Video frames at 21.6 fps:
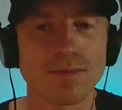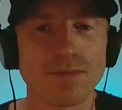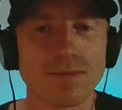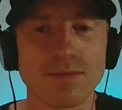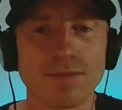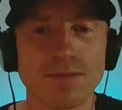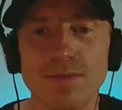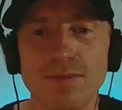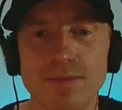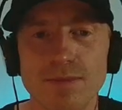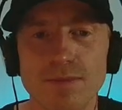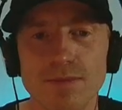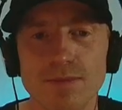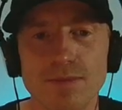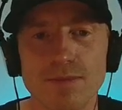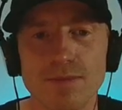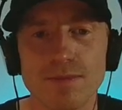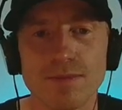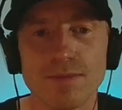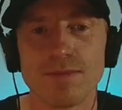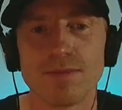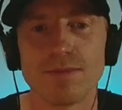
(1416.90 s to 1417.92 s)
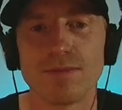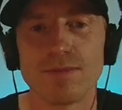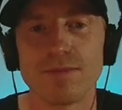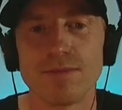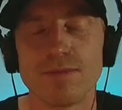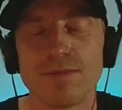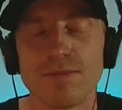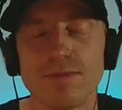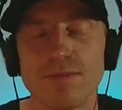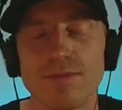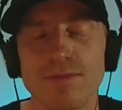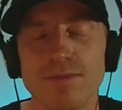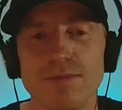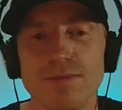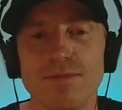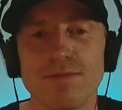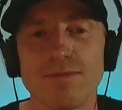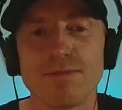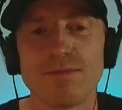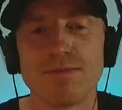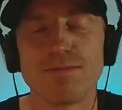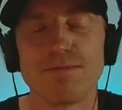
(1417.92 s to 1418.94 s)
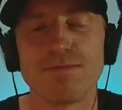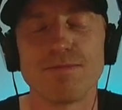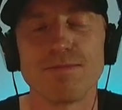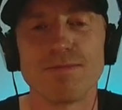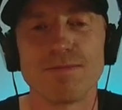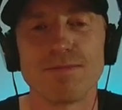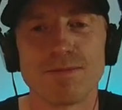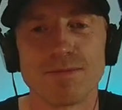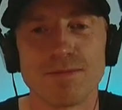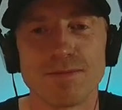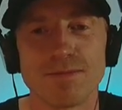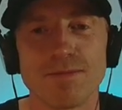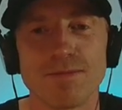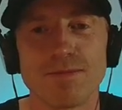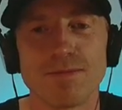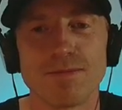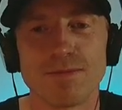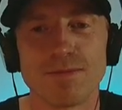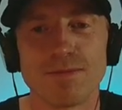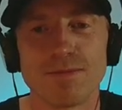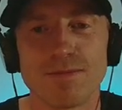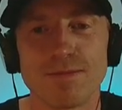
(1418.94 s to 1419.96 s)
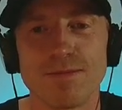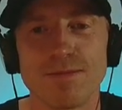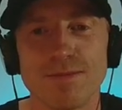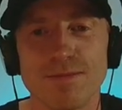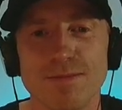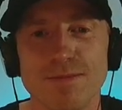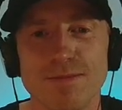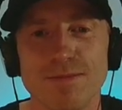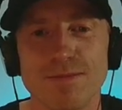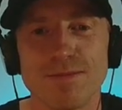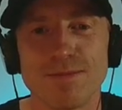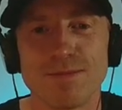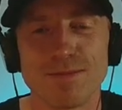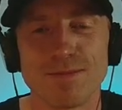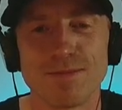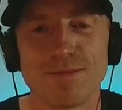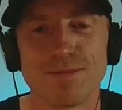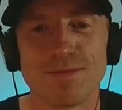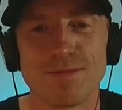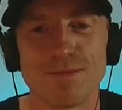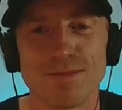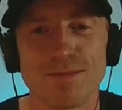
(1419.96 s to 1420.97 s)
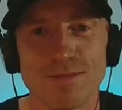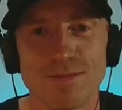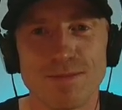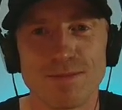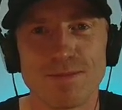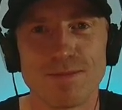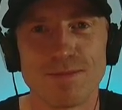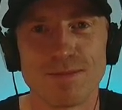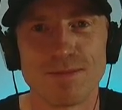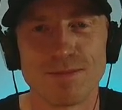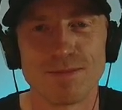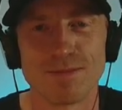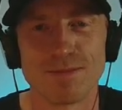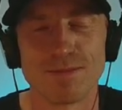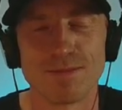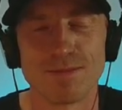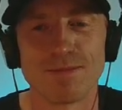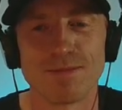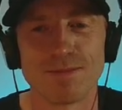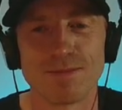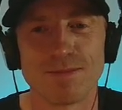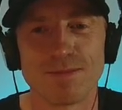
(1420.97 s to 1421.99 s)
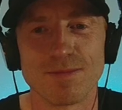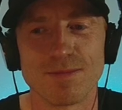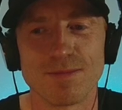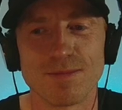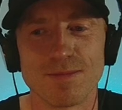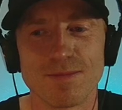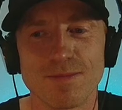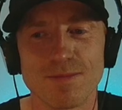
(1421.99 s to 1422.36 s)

(silent)